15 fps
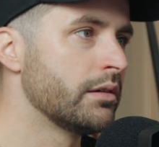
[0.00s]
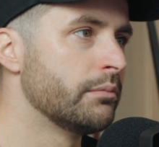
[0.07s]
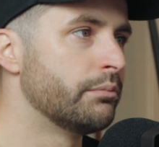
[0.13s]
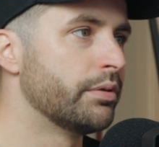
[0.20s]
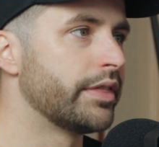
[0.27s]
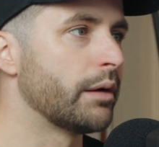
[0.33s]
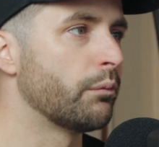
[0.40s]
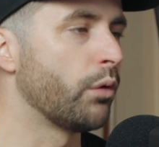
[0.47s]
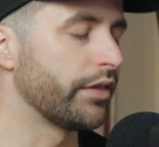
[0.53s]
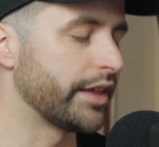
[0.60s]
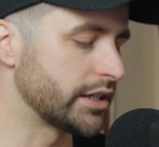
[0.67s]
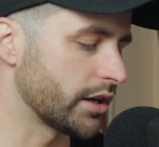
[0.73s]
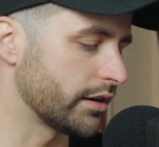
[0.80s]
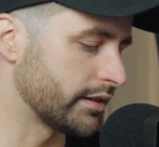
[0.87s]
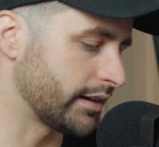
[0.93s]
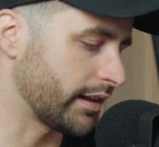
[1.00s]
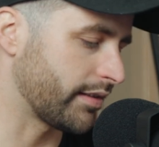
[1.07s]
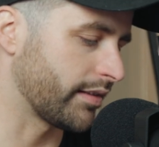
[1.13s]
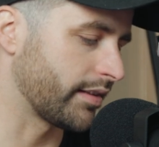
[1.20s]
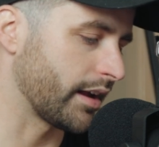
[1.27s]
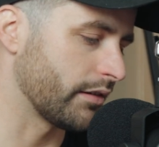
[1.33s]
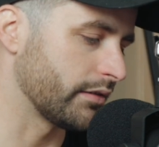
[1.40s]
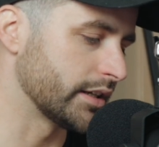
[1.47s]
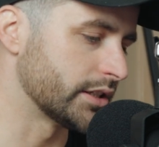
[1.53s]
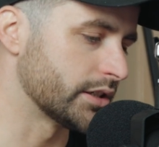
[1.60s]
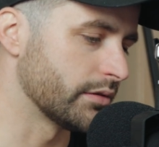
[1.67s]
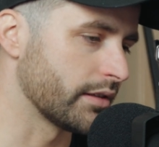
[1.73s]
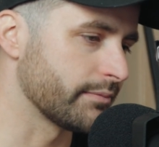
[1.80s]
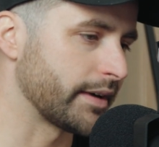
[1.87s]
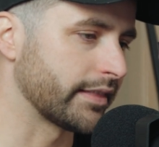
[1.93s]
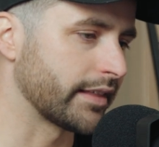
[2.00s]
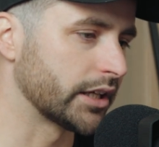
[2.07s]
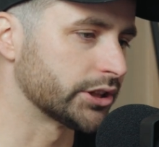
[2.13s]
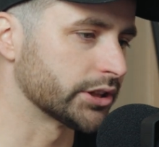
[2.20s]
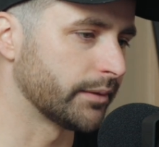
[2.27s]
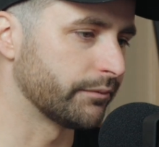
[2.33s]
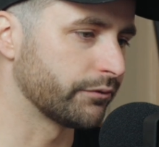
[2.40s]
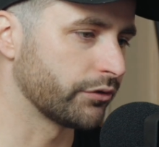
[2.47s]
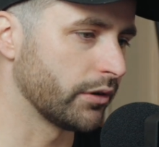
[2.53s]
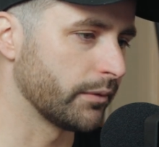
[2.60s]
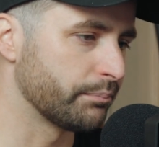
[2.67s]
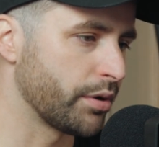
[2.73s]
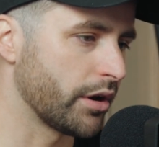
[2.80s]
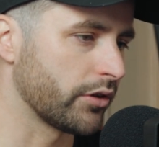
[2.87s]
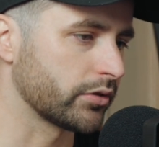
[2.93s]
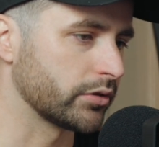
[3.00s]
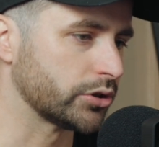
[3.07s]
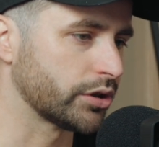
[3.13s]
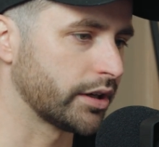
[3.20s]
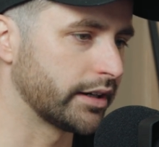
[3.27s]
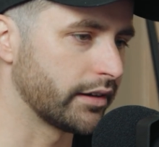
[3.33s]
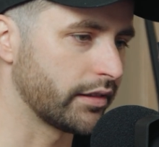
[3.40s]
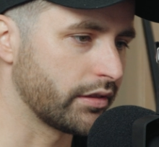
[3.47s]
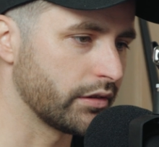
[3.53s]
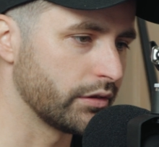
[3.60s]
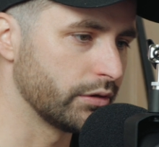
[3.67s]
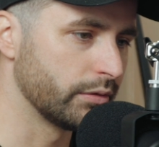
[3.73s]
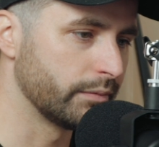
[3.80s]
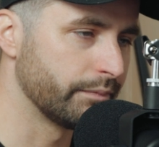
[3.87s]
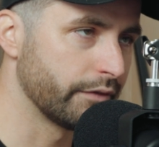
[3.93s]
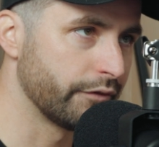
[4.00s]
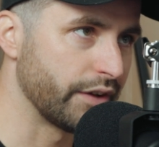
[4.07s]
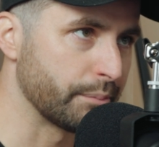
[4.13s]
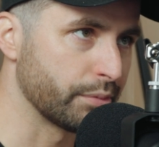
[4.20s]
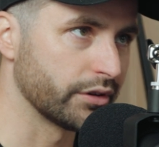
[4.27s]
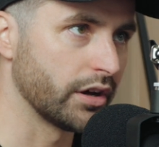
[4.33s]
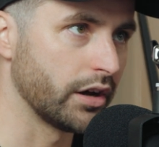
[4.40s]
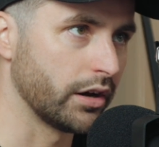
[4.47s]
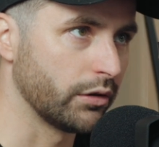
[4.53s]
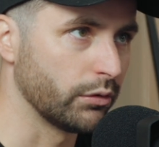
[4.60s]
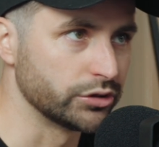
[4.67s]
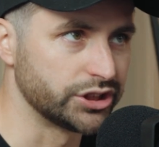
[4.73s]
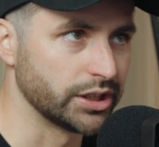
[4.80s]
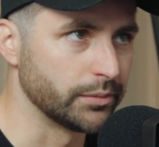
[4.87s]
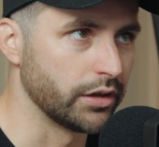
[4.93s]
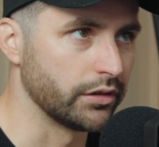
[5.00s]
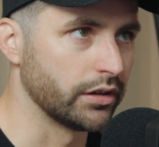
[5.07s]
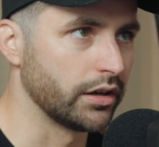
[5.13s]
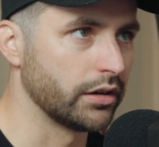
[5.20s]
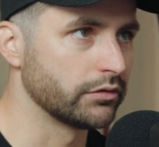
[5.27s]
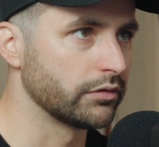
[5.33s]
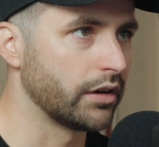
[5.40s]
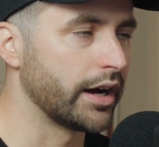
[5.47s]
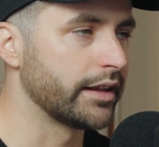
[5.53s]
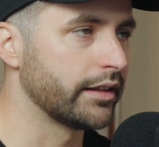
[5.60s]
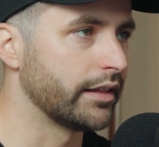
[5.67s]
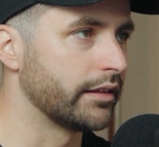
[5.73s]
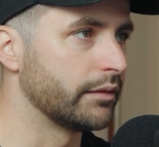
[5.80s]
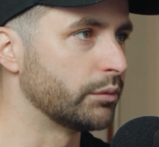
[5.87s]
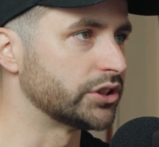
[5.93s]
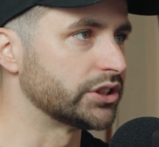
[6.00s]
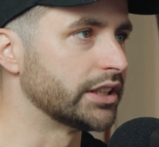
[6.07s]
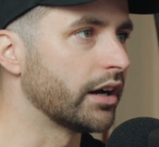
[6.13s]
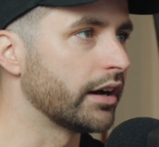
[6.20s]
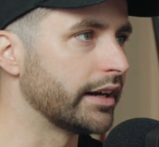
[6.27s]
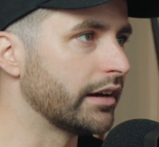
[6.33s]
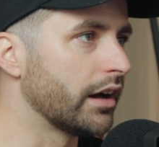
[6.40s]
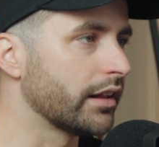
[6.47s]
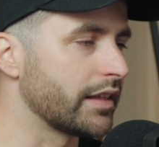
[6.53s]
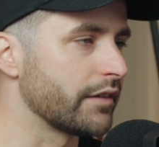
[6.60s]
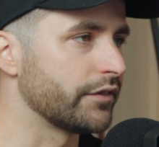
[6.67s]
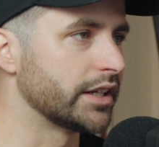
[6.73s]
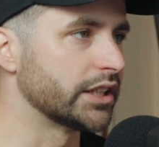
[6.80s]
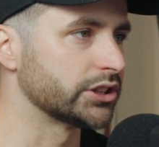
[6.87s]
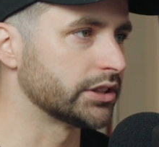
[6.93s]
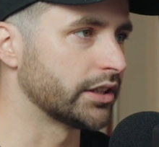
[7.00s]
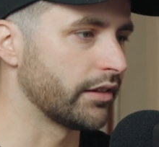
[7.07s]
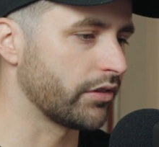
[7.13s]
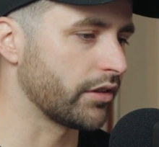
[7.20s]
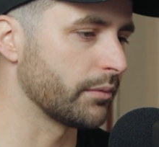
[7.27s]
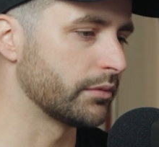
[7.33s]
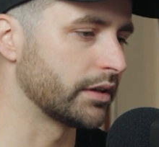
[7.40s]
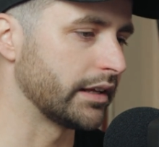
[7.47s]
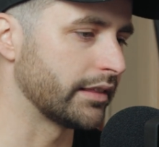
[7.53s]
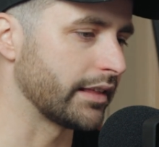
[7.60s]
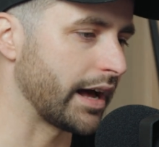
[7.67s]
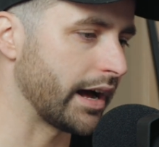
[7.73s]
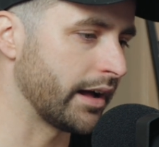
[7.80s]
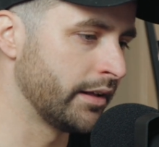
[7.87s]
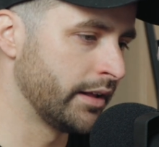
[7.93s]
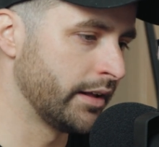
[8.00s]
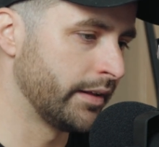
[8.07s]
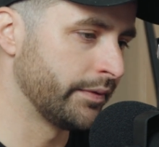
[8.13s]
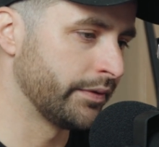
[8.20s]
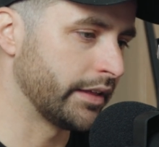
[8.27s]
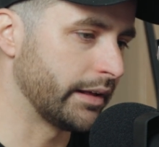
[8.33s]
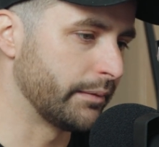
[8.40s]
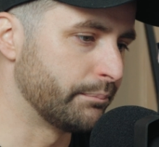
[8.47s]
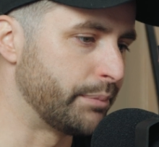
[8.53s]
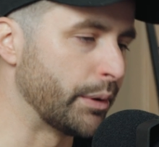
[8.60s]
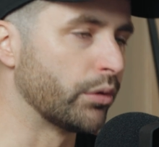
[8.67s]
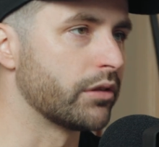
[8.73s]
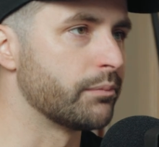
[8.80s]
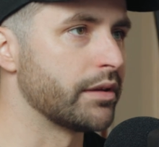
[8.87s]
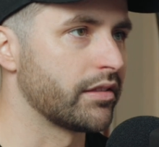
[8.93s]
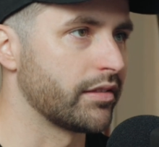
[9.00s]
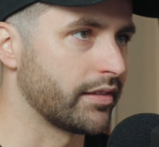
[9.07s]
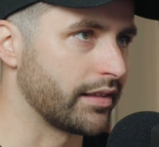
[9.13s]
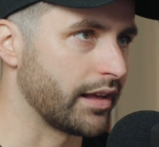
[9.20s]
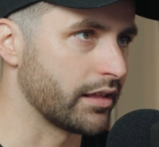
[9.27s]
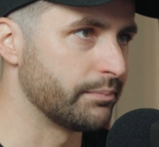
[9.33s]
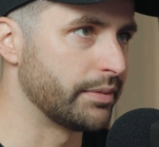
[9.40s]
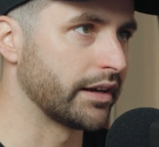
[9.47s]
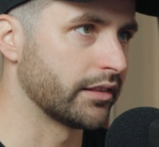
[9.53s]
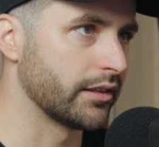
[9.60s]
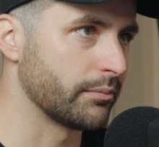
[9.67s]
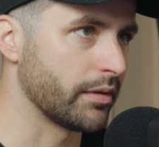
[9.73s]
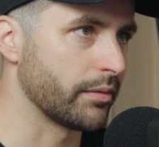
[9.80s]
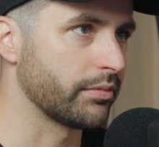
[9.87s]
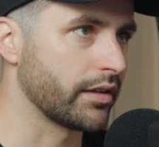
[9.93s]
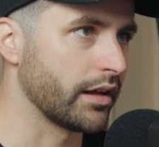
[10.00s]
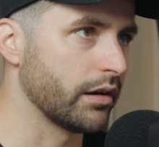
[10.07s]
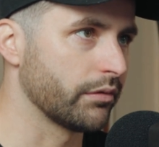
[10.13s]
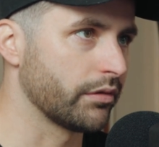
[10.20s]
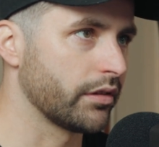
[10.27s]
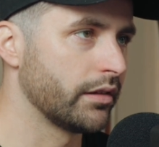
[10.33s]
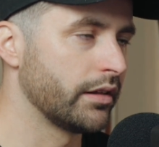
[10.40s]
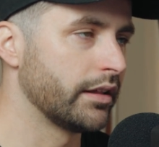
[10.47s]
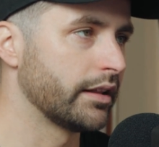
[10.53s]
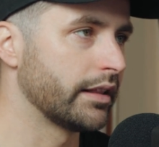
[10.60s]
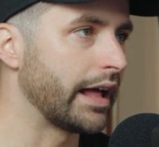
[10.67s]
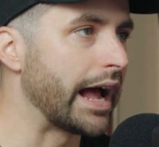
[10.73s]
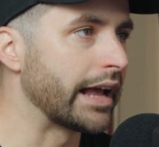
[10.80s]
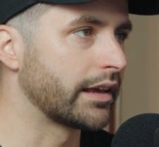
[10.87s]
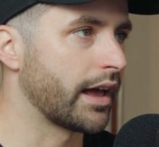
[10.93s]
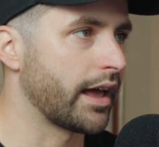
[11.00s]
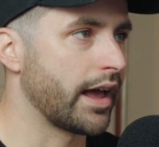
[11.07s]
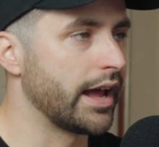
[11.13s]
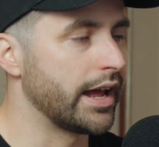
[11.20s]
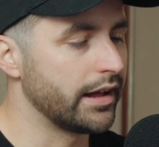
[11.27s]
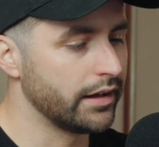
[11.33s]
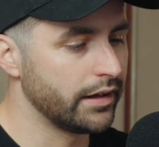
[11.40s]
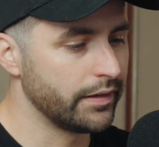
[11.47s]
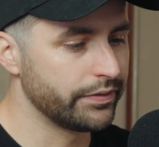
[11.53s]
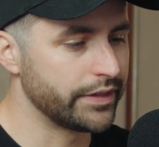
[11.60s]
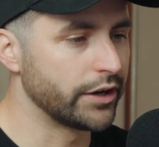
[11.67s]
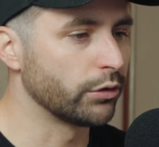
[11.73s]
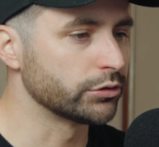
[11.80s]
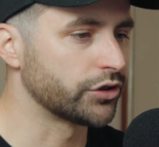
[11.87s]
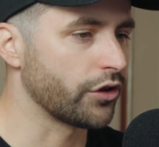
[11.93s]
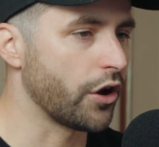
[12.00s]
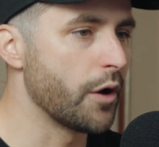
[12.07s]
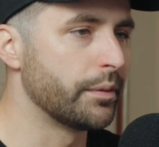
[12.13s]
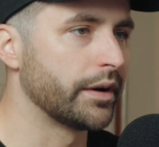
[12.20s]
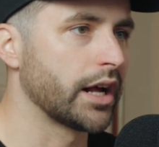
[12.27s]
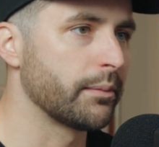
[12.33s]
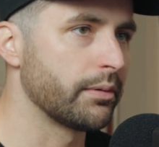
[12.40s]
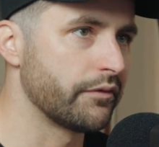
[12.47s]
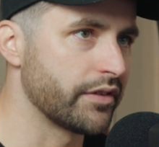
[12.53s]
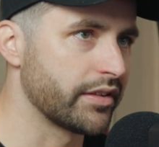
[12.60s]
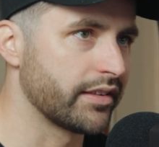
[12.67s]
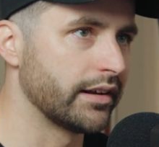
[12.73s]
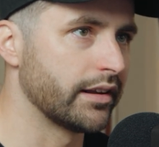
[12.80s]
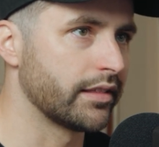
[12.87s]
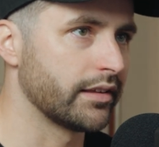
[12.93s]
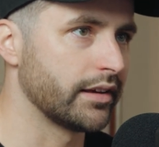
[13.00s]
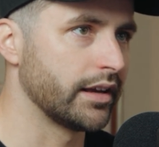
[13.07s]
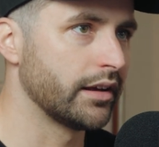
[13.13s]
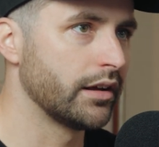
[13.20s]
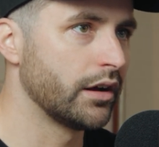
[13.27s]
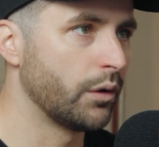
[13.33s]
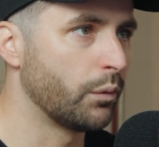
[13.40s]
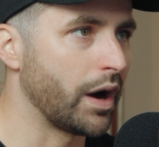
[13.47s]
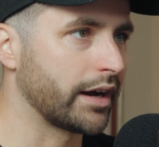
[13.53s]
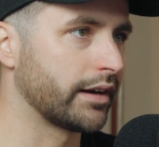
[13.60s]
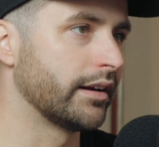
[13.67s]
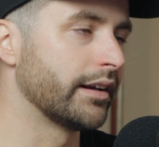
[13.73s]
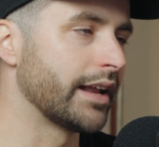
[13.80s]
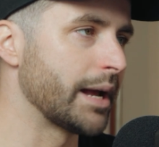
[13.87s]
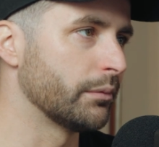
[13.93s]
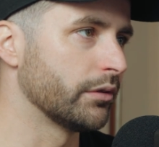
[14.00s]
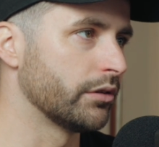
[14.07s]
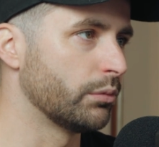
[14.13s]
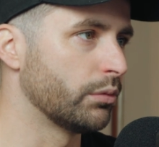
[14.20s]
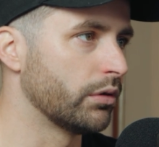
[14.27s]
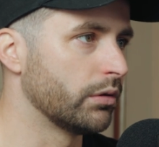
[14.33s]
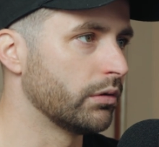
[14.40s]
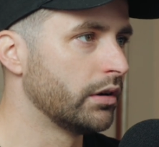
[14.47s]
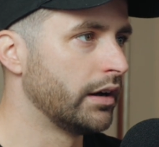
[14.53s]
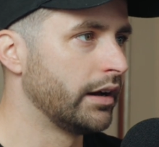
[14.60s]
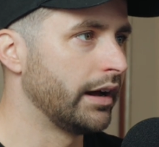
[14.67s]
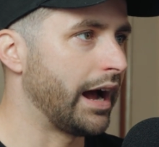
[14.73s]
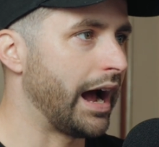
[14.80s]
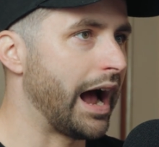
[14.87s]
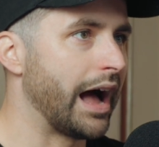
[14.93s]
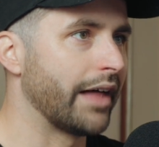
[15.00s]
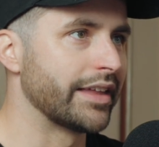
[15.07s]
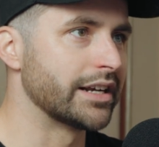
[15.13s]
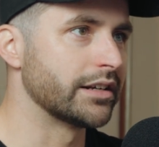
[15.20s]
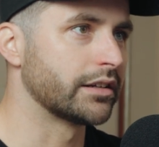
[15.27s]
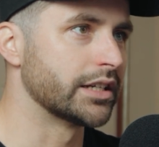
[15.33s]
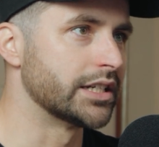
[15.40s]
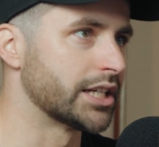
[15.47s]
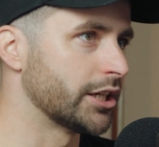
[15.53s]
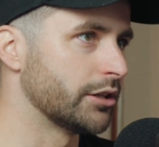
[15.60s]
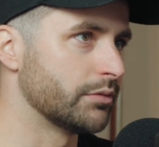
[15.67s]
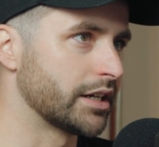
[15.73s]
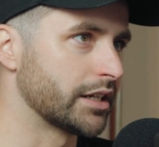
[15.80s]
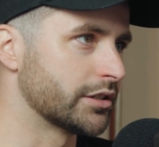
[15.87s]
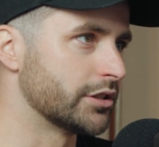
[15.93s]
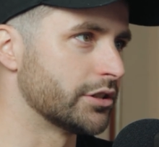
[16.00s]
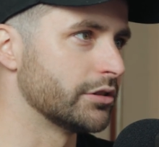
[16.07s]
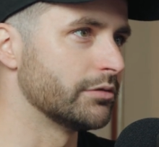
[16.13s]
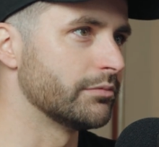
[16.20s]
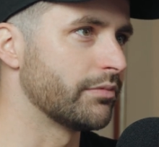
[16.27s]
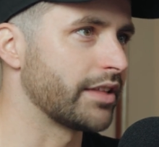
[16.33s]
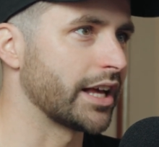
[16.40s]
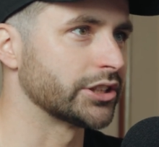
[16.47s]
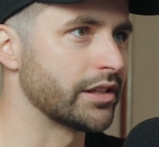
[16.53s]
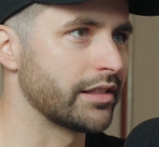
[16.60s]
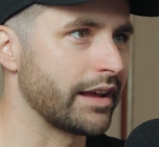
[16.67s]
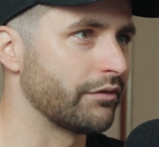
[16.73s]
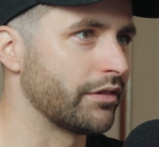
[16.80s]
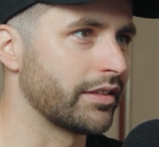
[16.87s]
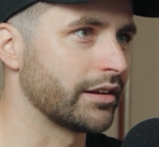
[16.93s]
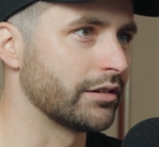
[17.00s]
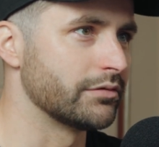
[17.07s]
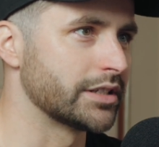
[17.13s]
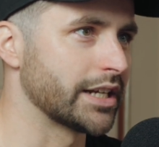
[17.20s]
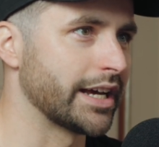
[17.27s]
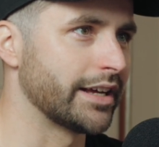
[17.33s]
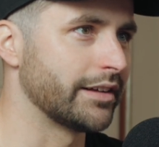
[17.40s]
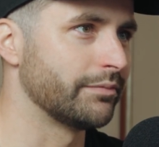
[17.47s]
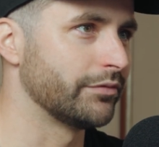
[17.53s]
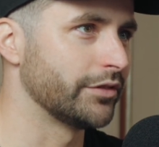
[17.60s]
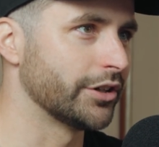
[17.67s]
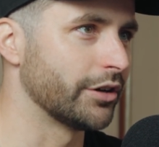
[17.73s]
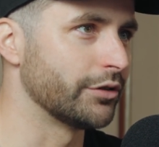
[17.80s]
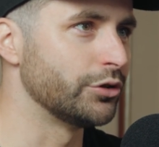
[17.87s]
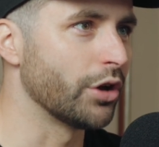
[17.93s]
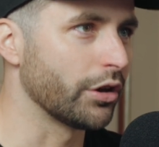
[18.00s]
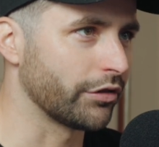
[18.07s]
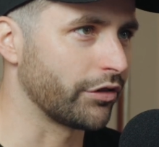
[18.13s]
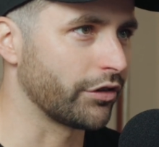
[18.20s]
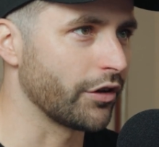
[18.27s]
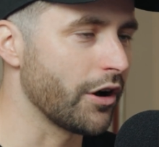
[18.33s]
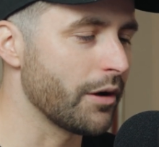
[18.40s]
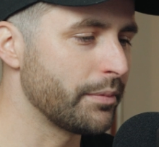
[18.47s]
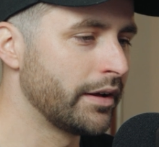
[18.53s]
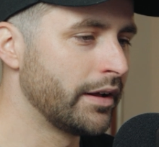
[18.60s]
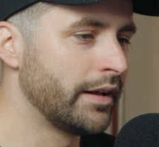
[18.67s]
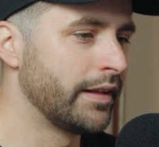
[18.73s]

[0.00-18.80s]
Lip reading: But then what they don't necessarily do is make that jump from personal trainer to fitpreneur or gym owner, right? Which in our definition is somebody that builds a business that is bigger than themselves. AKA, they're not just opening up a facility, whacking a name on the wall, and then continuing to do sessions every single day, non-stop.